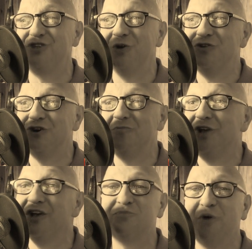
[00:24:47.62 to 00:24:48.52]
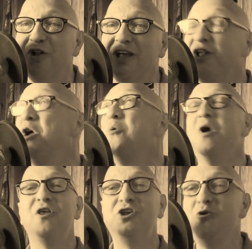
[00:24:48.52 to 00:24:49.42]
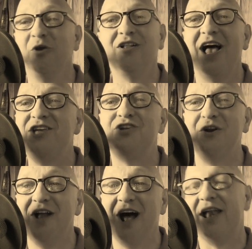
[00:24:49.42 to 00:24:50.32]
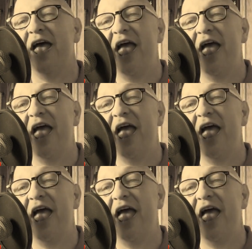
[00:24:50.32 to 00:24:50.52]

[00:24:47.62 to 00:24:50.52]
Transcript: YouTube does pull it, whether you realize it or not.